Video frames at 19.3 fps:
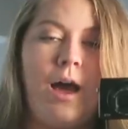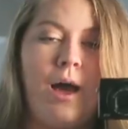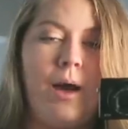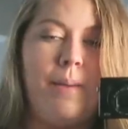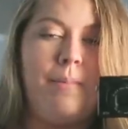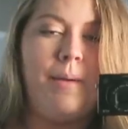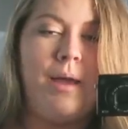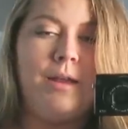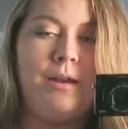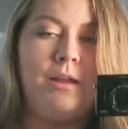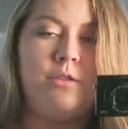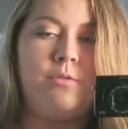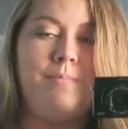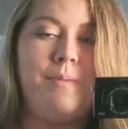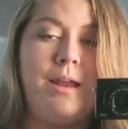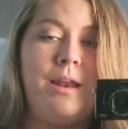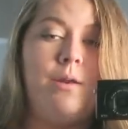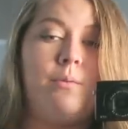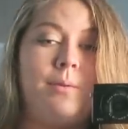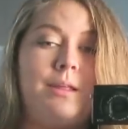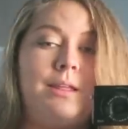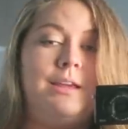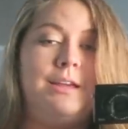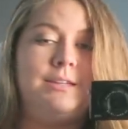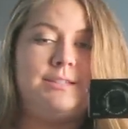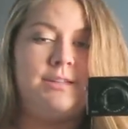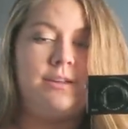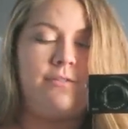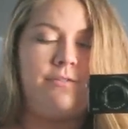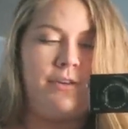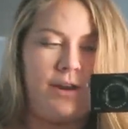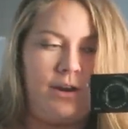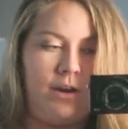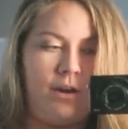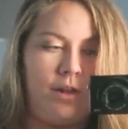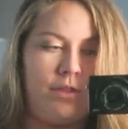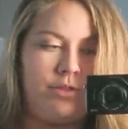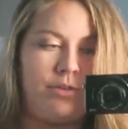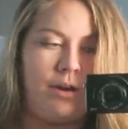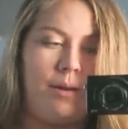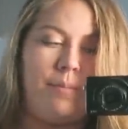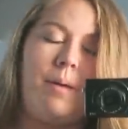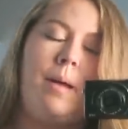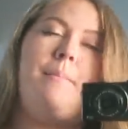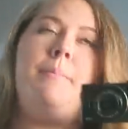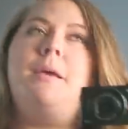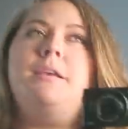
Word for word: Um, and it made it really easy to find it on thredUP. I